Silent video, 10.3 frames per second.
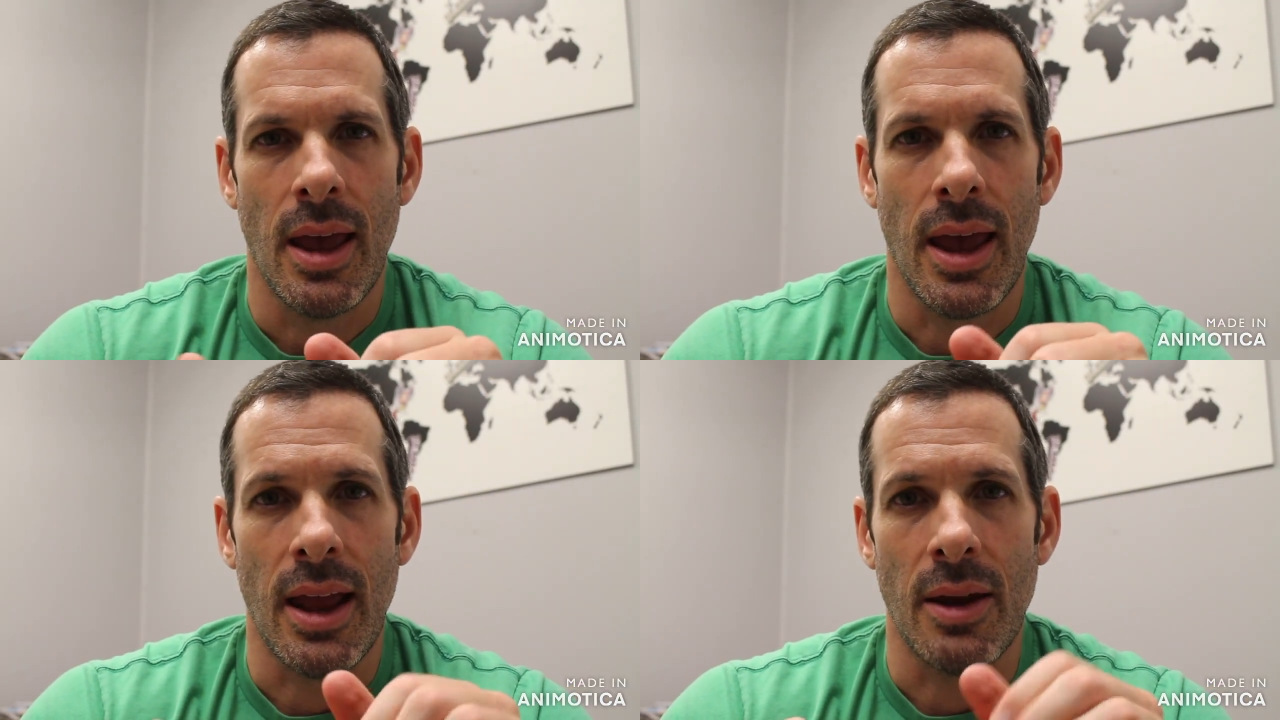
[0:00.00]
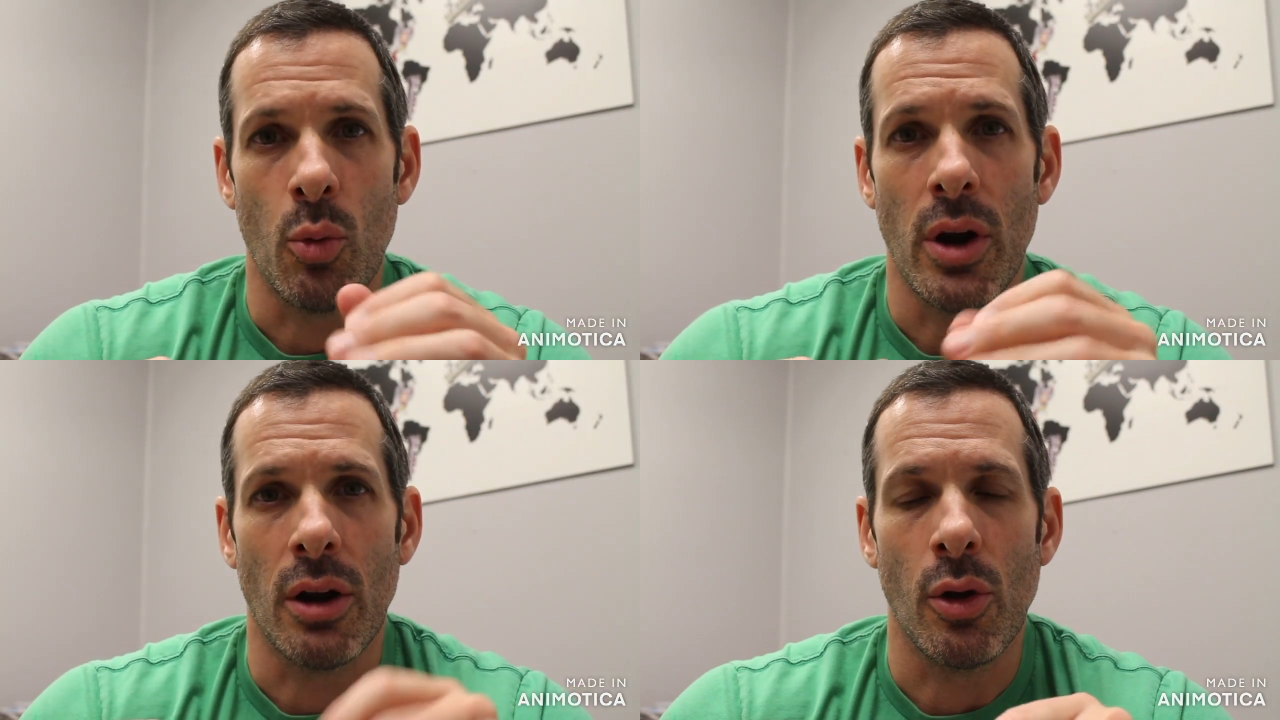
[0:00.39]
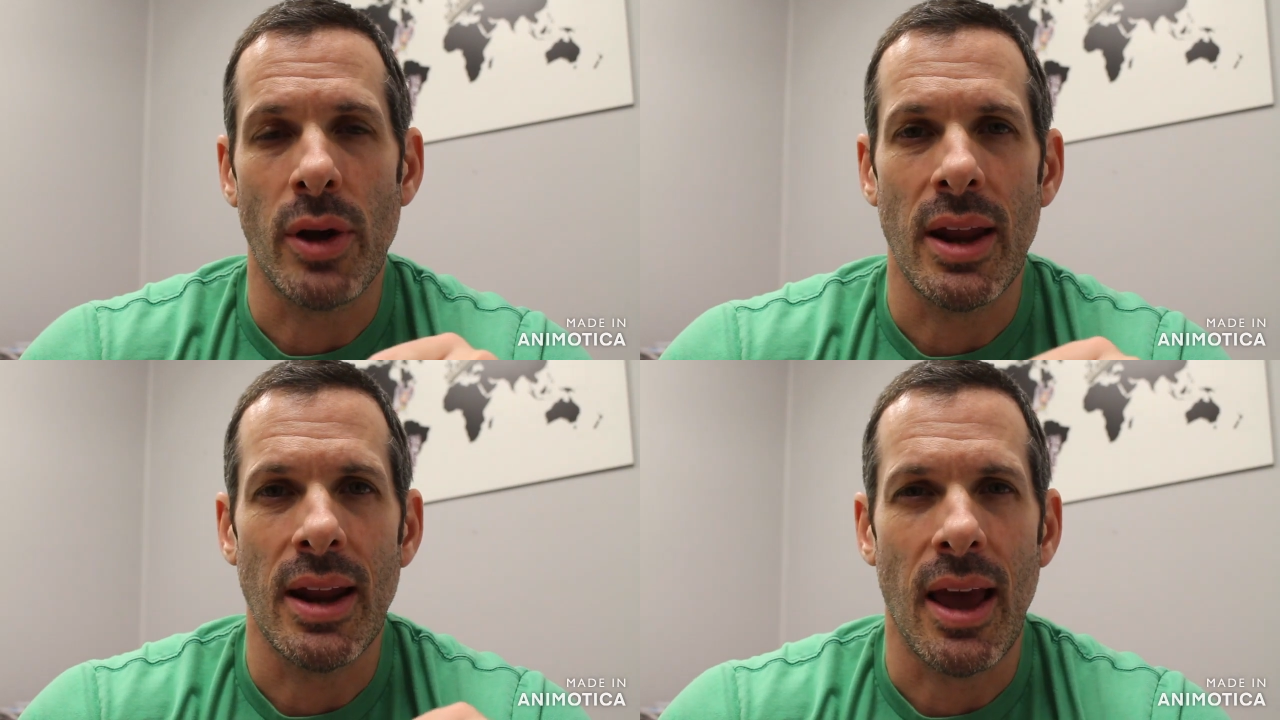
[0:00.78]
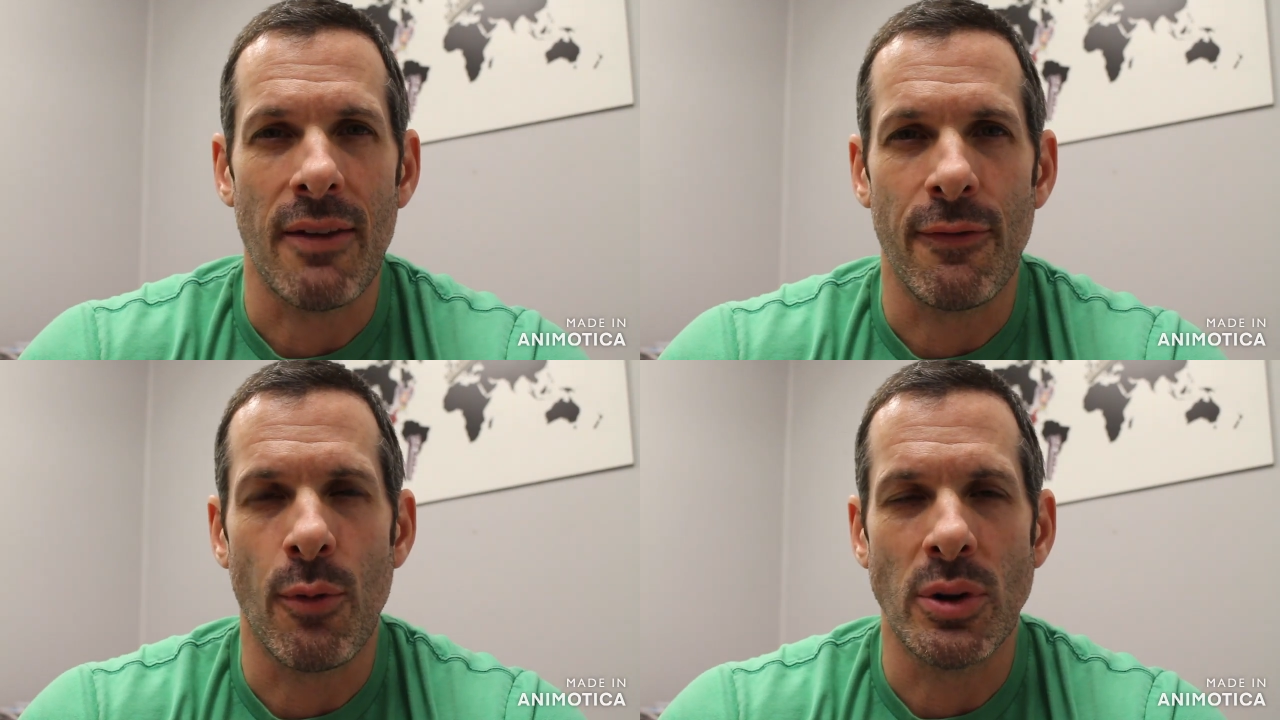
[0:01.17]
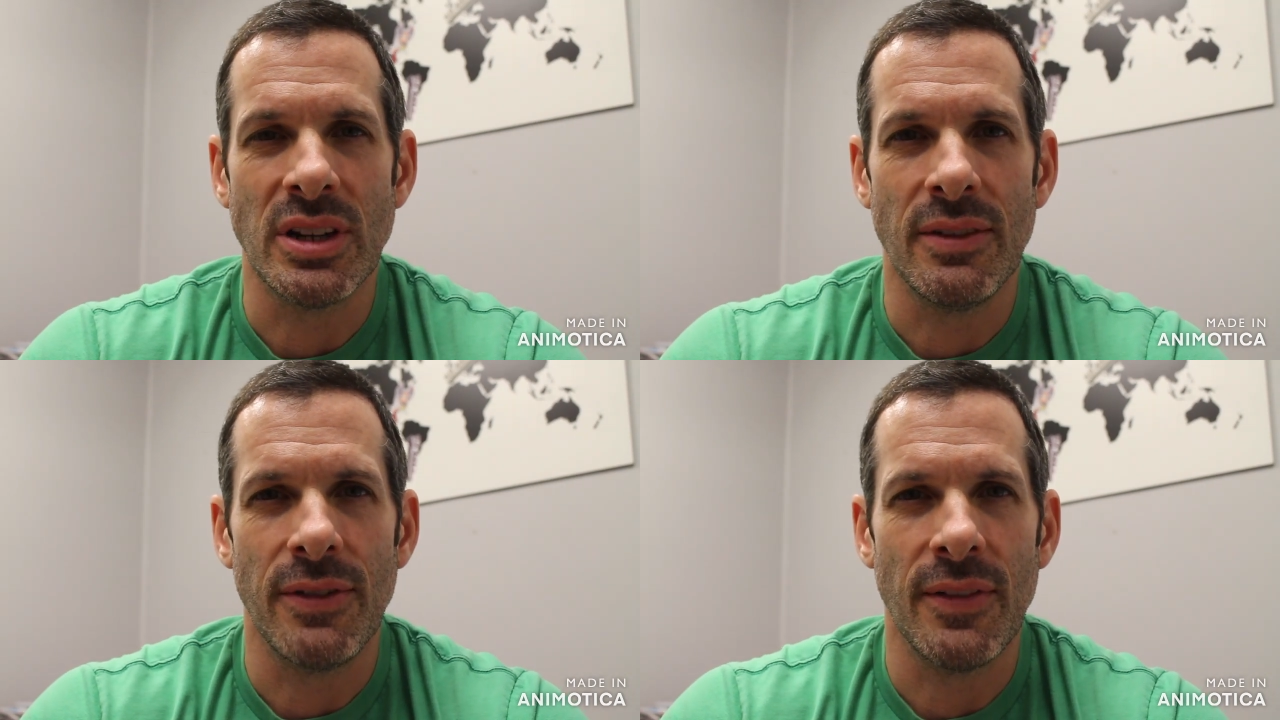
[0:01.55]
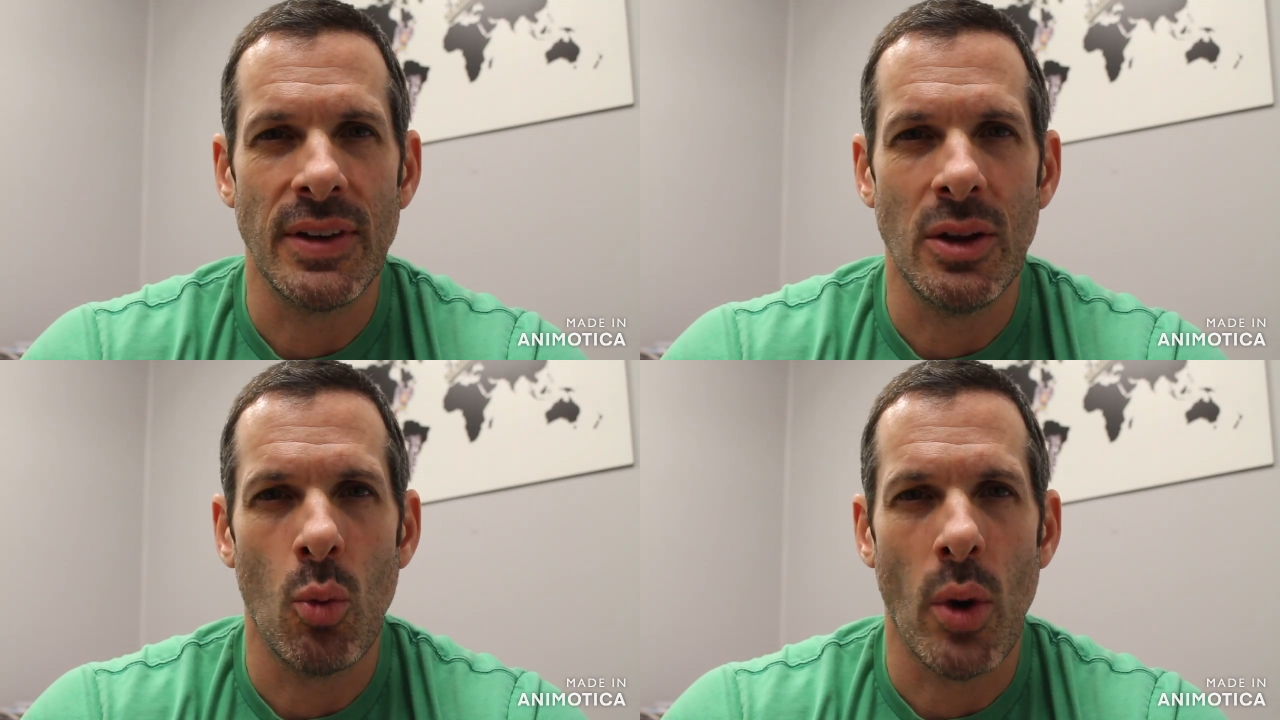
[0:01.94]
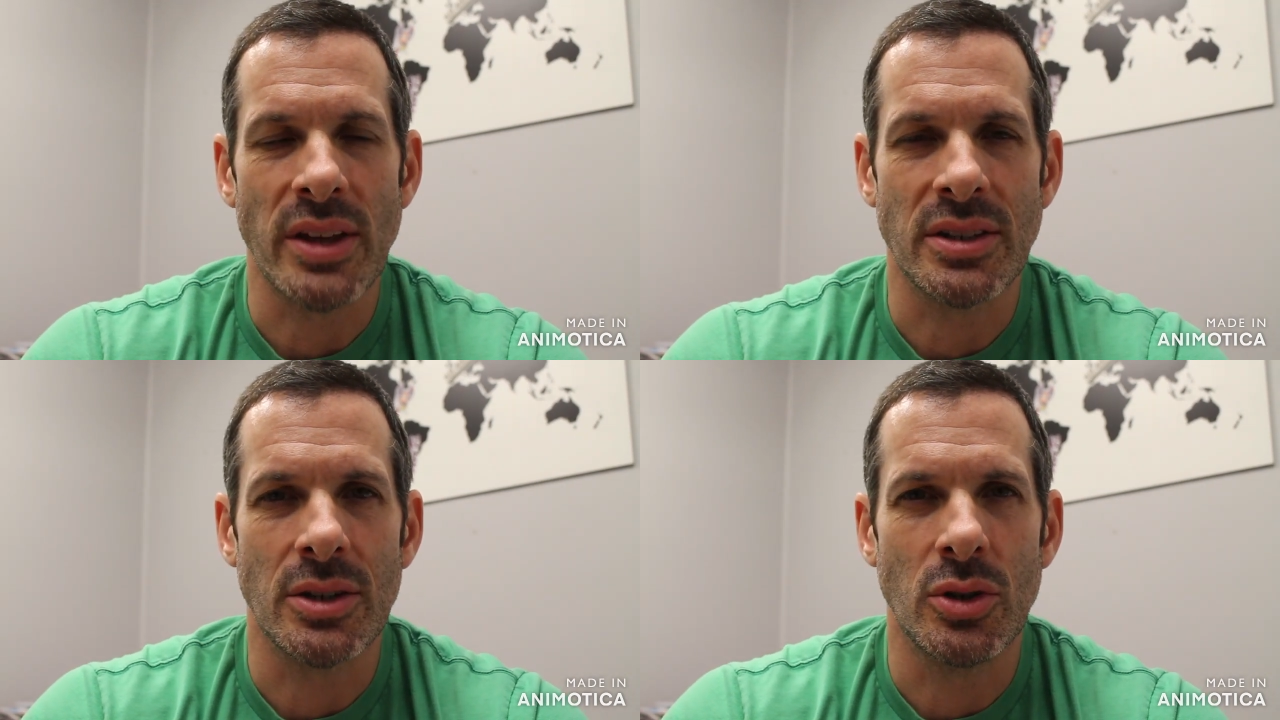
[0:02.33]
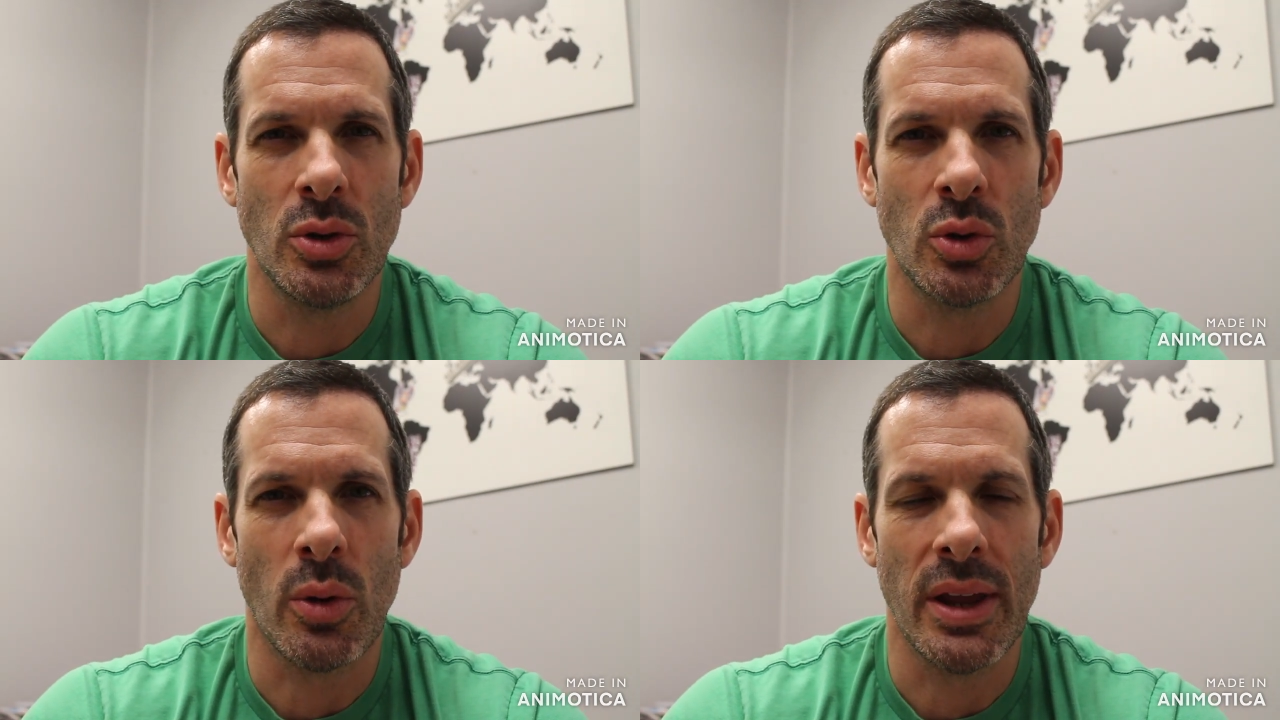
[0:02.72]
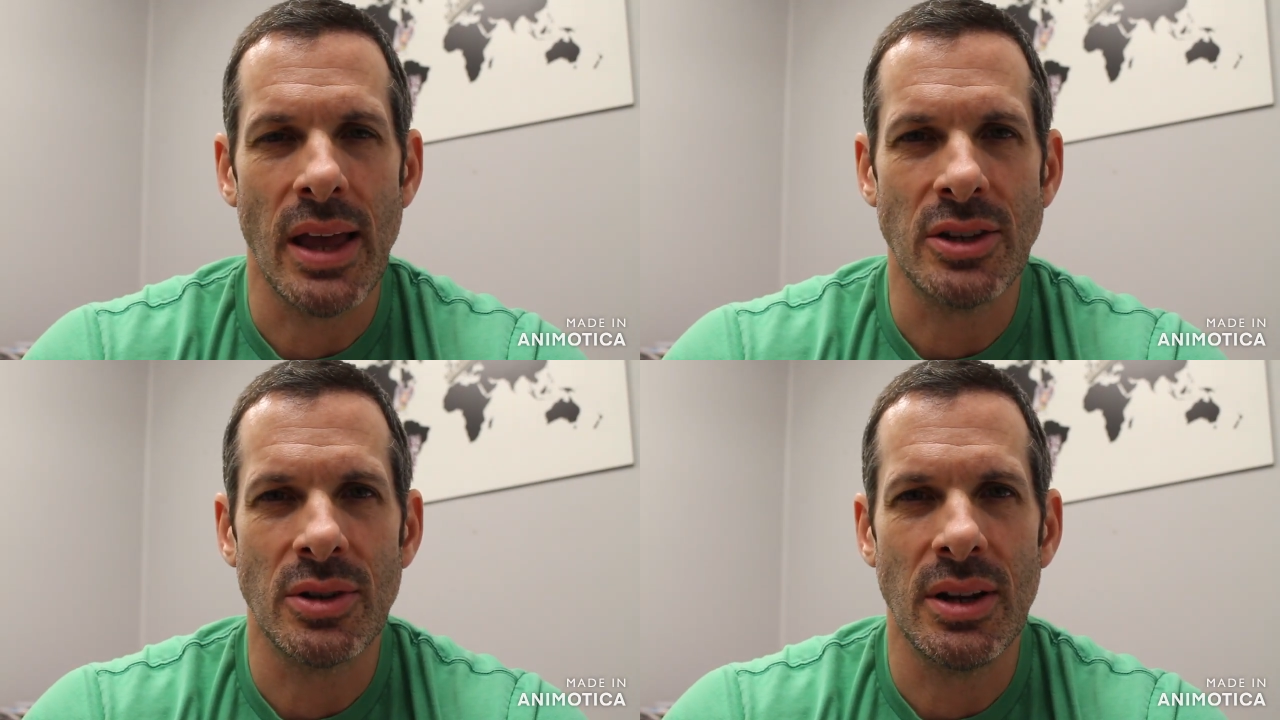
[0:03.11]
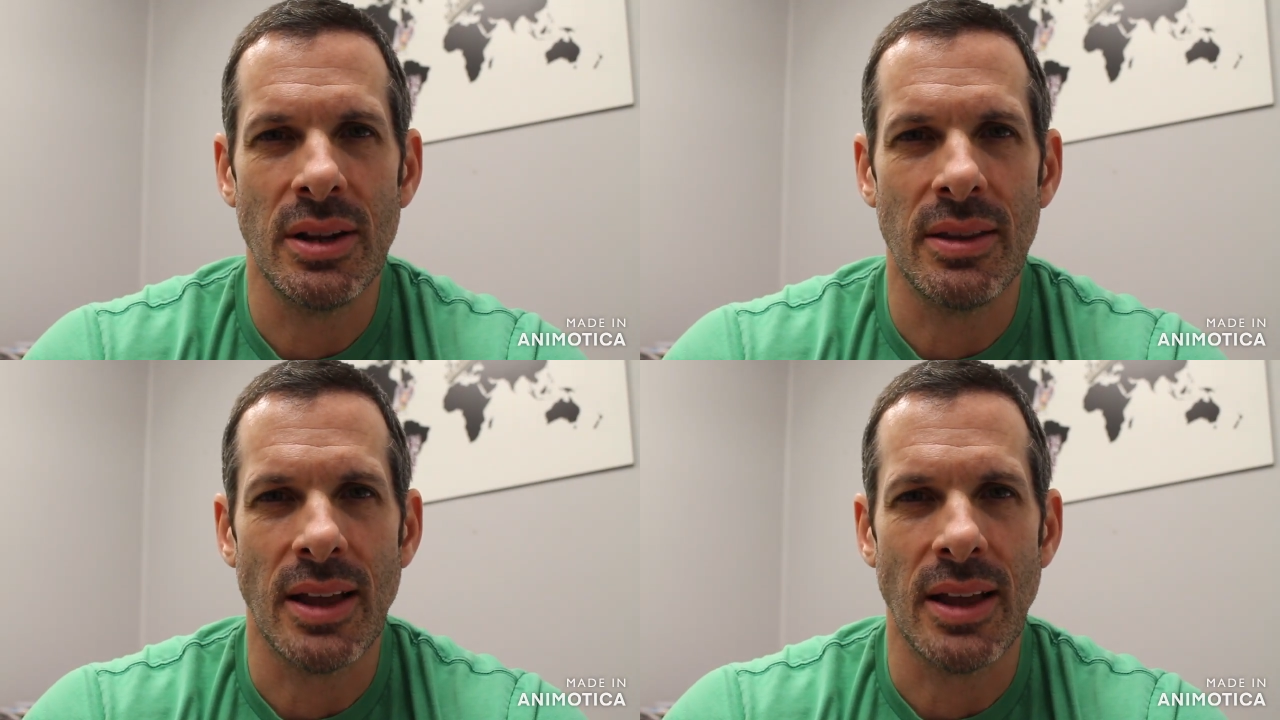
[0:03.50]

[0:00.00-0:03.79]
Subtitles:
And we are located at 1450 West 228th Street.